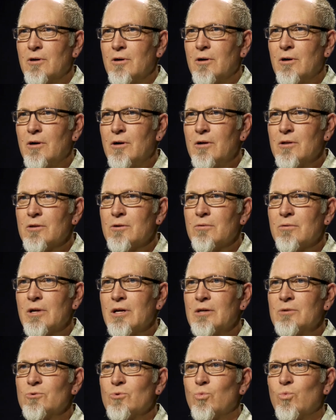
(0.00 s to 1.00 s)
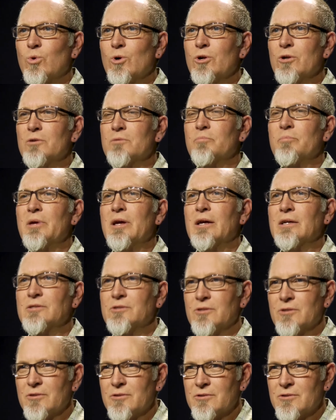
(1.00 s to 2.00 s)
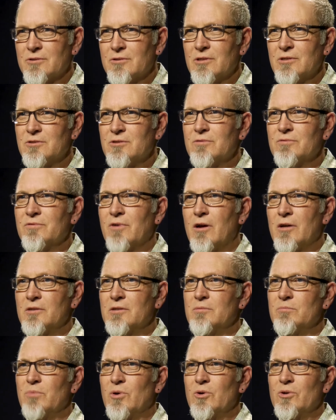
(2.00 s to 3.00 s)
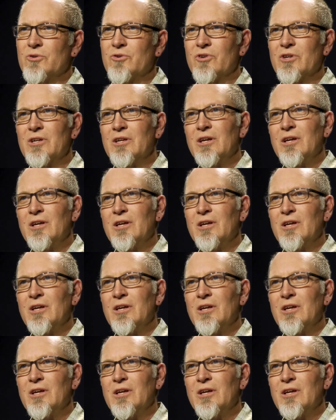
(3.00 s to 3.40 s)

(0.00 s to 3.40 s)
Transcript: All around word pictures that you find in poetry.